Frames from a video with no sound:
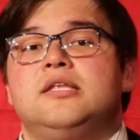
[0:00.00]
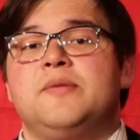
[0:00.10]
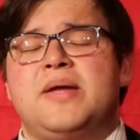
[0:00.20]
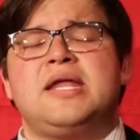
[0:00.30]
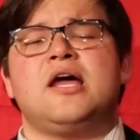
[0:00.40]

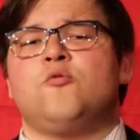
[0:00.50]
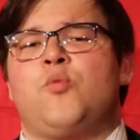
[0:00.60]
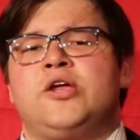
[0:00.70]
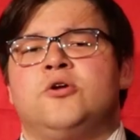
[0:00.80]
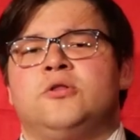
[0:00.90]
Depending on
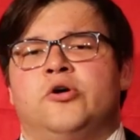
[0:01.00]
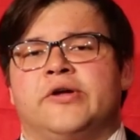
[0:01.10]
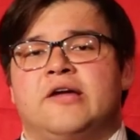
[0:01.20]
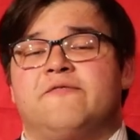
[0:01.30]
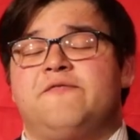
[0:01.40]
where you're
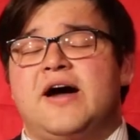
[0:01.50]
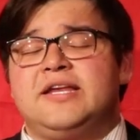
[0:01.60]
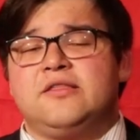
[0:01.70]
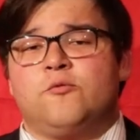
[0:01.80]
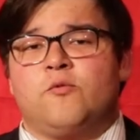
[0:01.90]
looking,
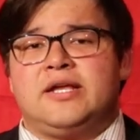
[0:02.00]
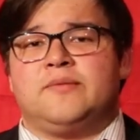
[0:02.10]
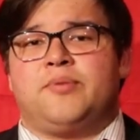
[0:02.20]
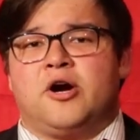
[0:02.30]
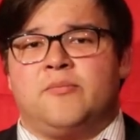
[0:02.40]
finding the right
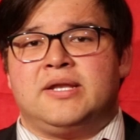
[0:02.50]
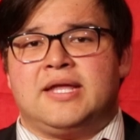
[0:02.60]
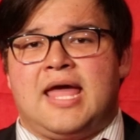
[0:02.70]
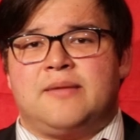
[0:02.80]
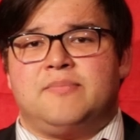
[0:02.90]
apartment
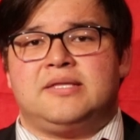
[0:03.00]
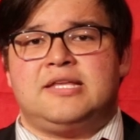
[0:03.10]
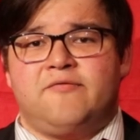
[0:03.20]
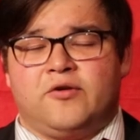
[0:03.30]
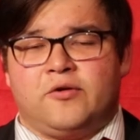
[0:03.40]
can be
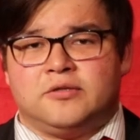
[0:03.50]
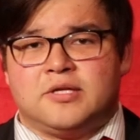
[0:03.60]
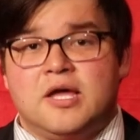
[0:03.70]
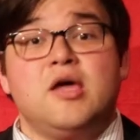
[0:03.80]
difficult.